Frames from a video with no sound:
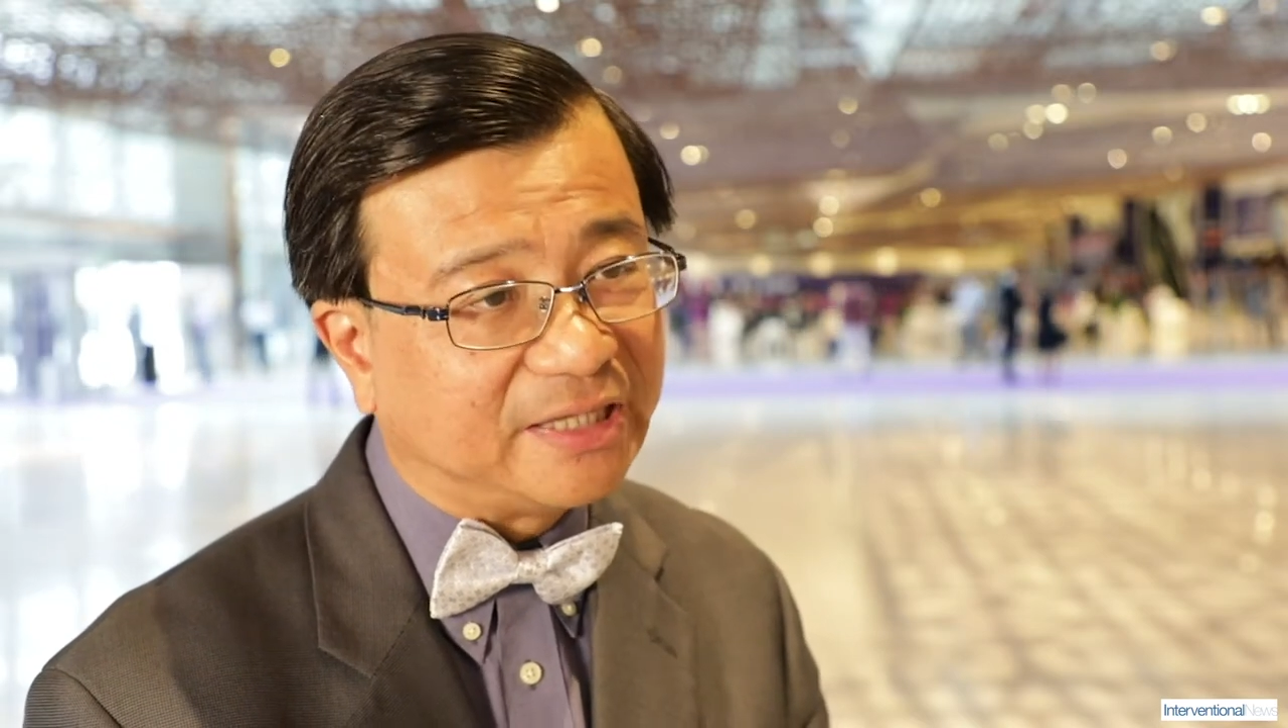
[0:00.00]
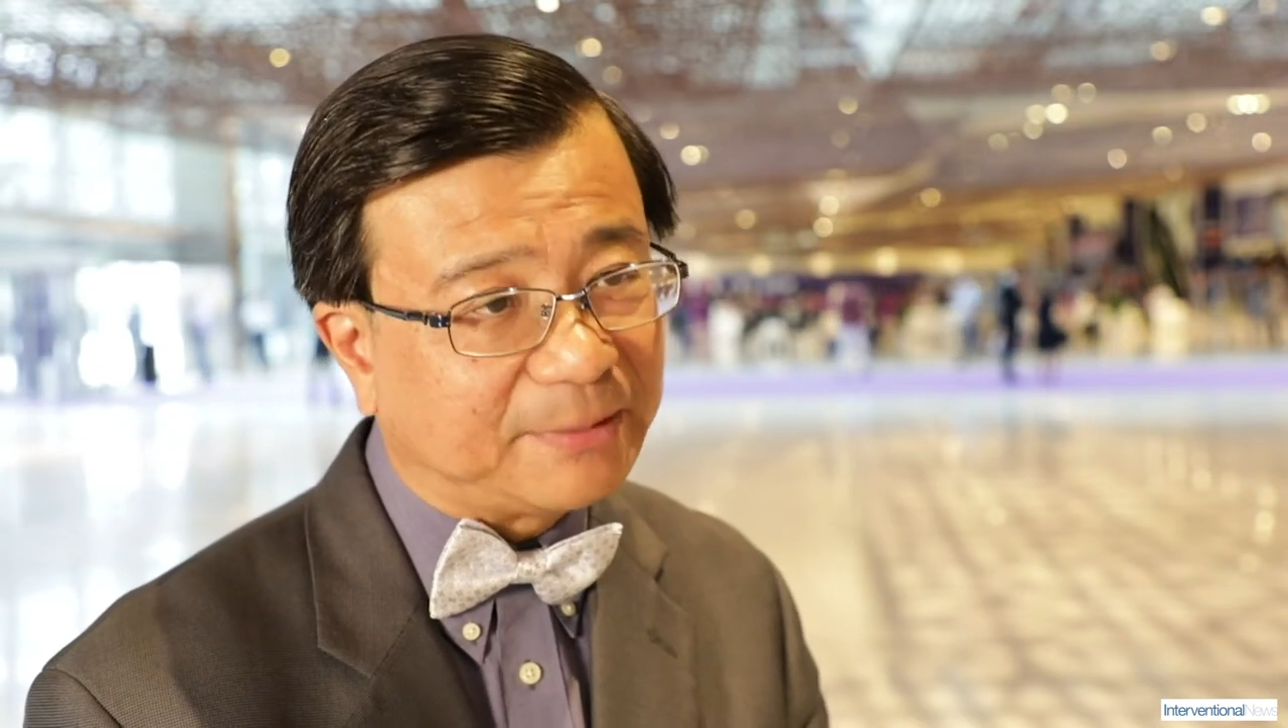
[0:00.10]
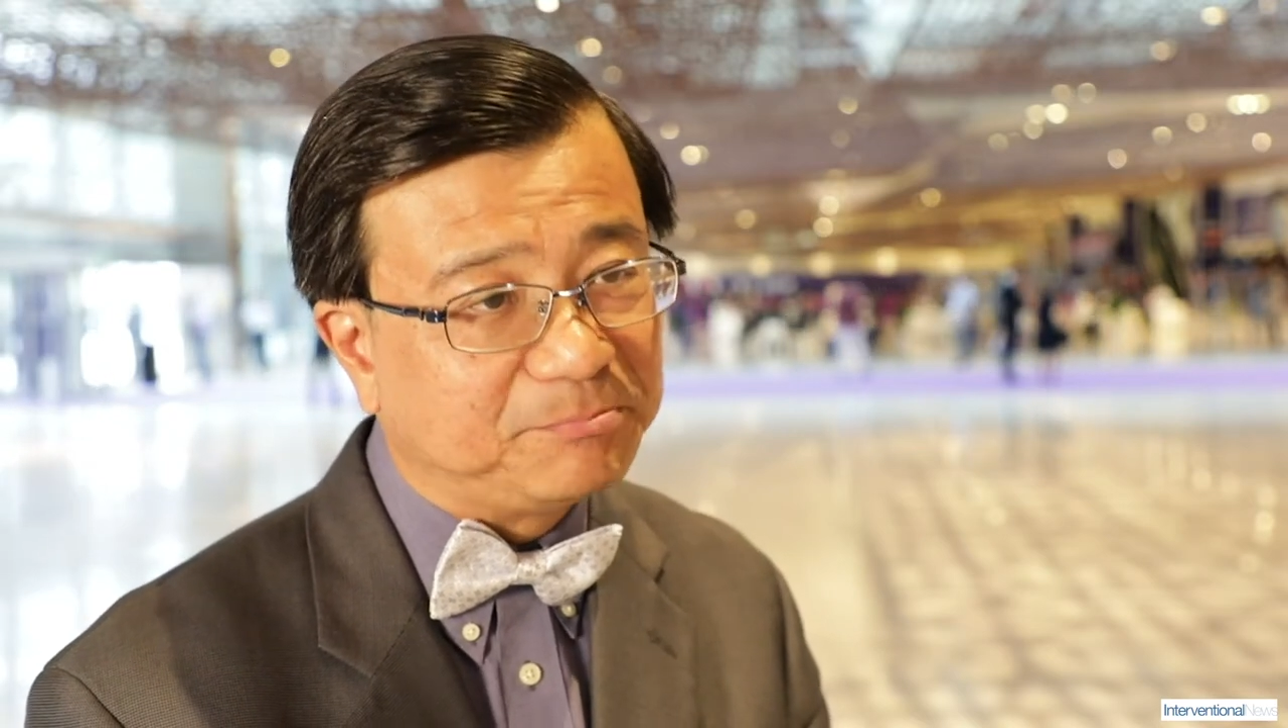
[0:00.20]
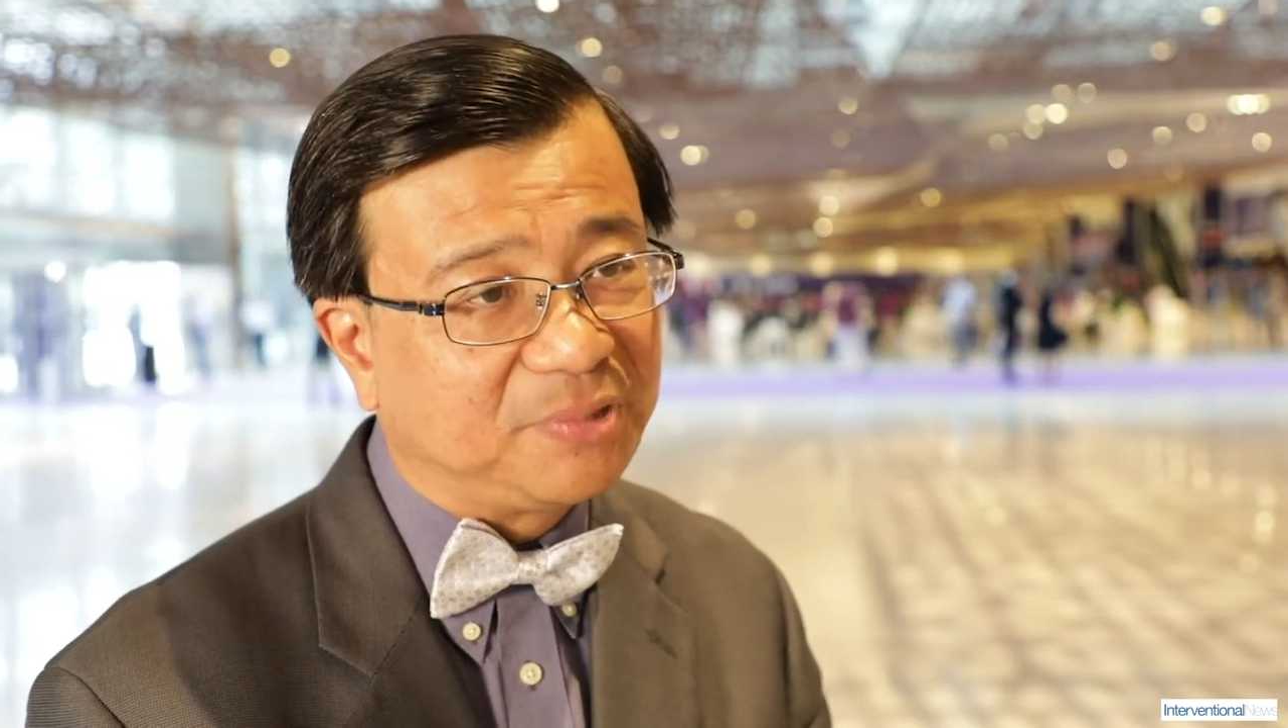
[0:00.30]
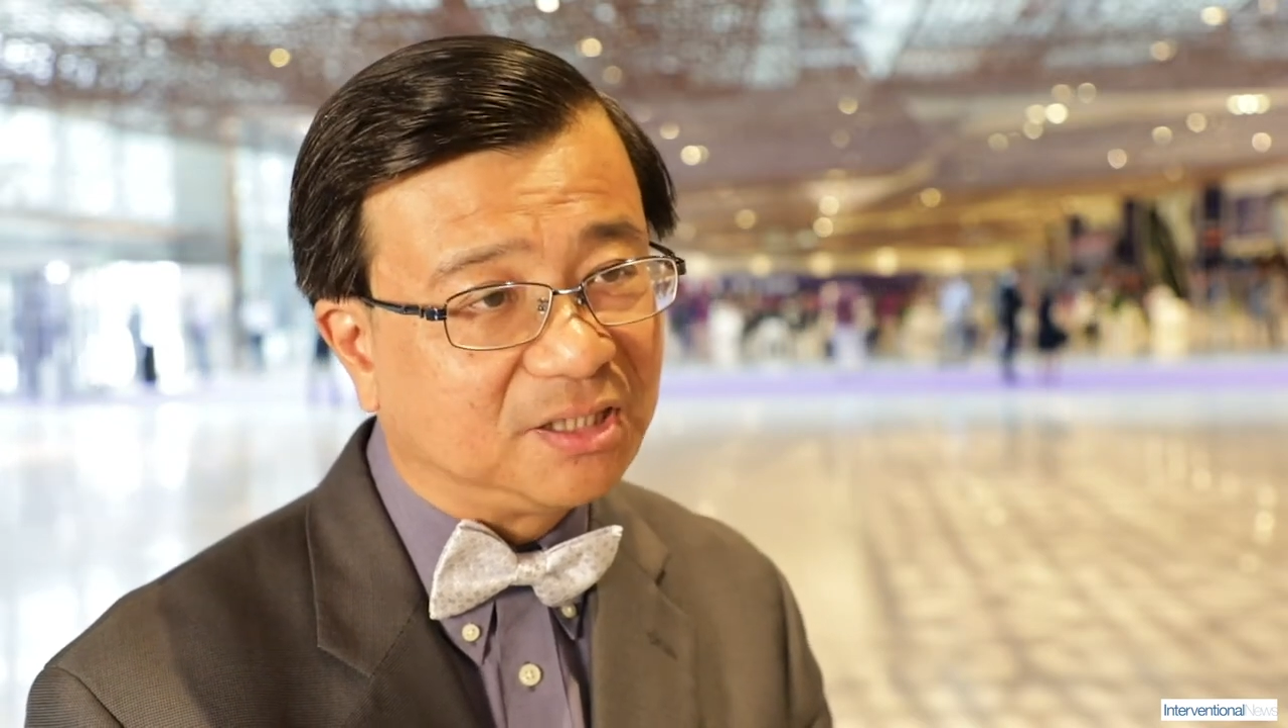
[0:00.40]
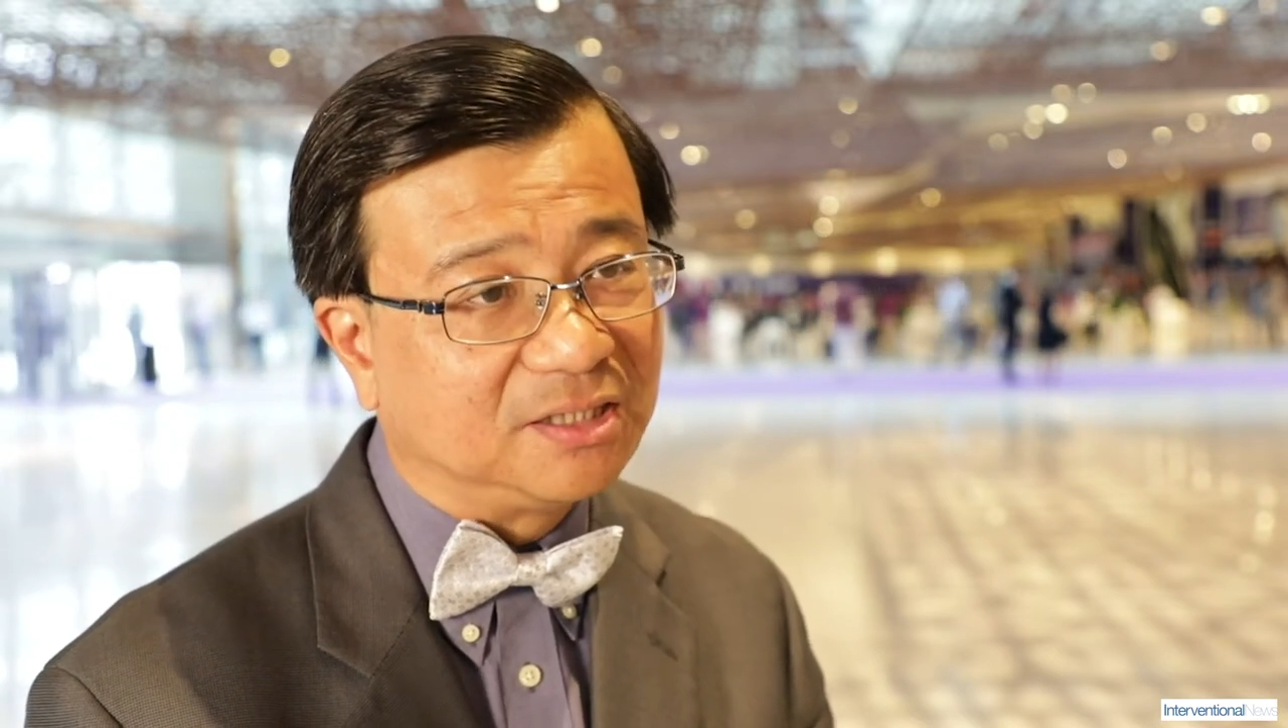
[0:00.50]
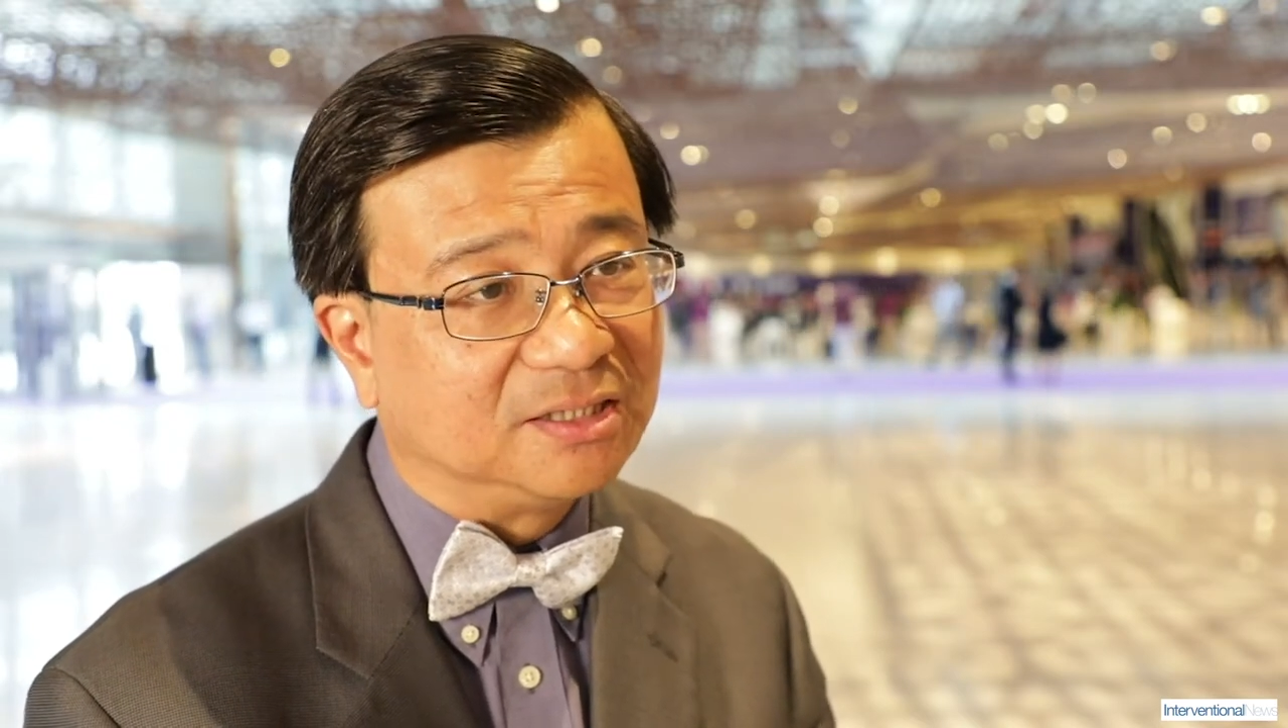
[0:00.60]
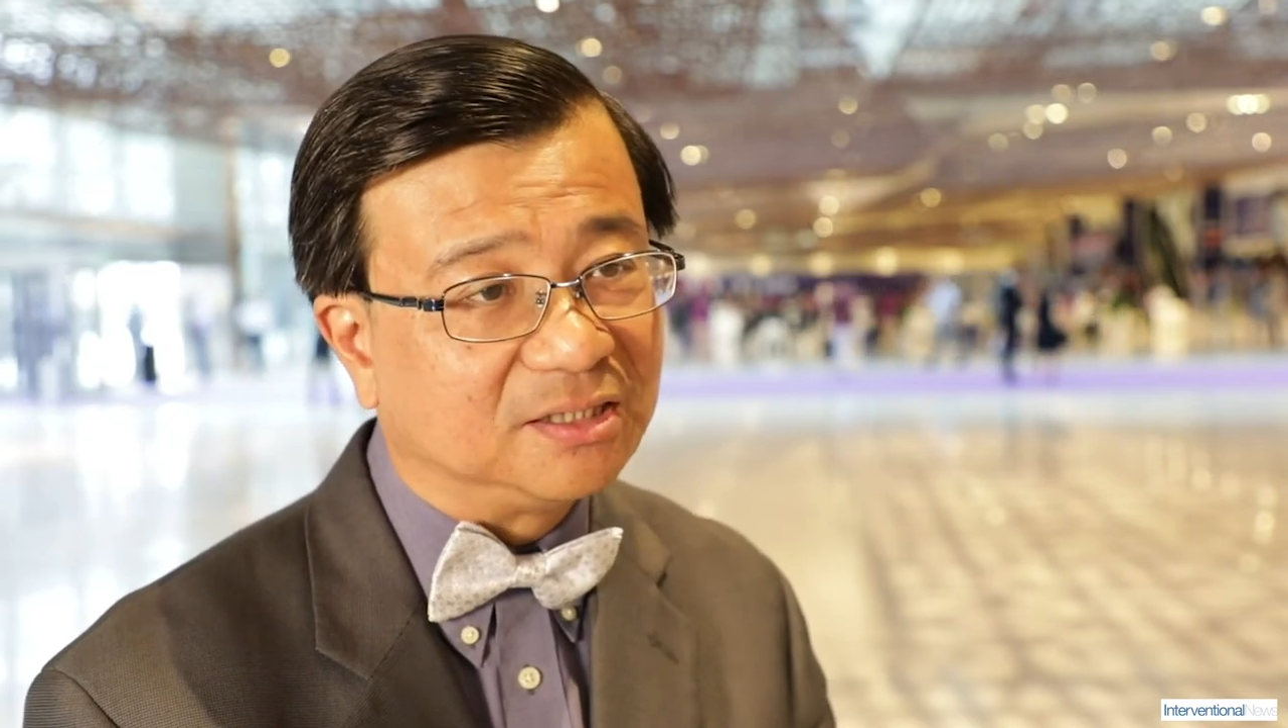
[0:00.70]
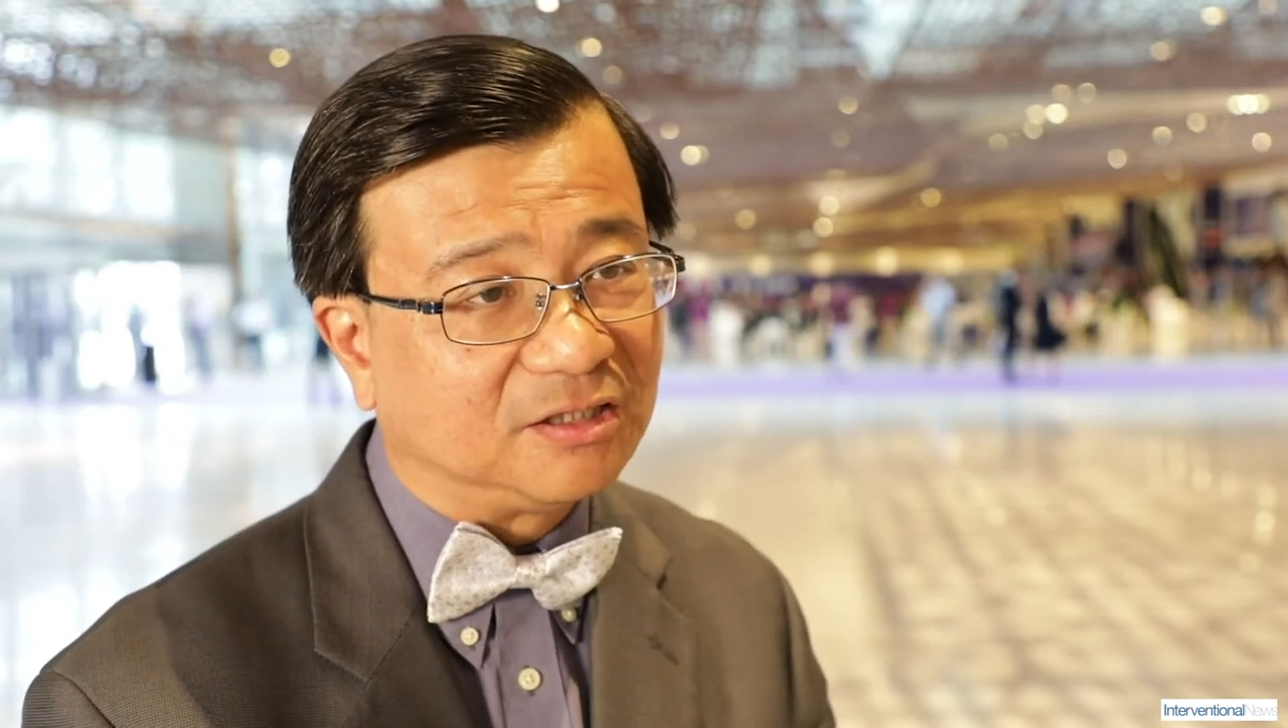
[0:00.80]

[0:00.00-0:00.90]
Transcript: number